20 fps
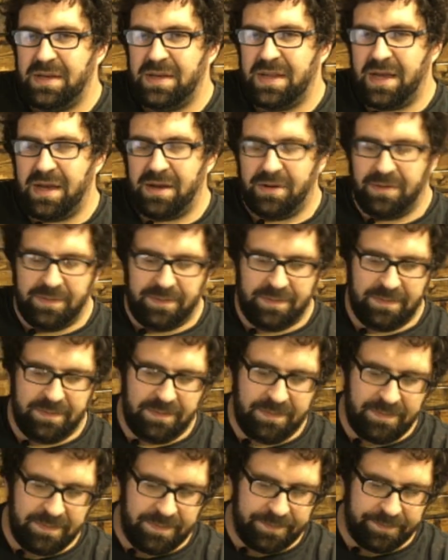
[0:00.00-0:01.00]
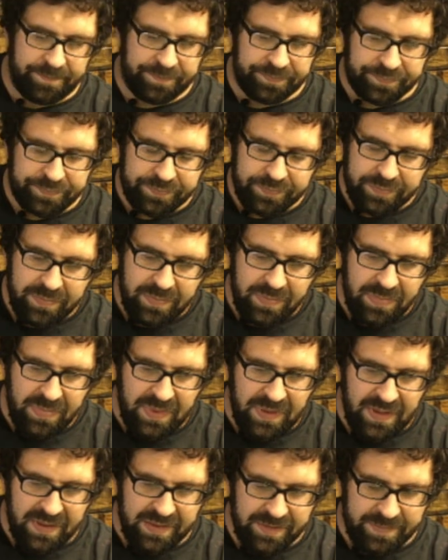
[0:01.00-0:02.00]
Now,
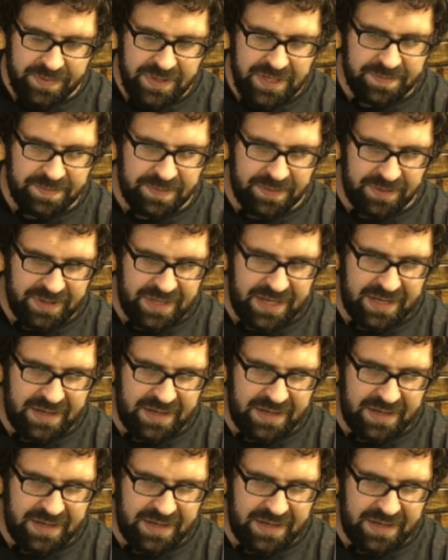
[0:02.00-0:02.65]
the people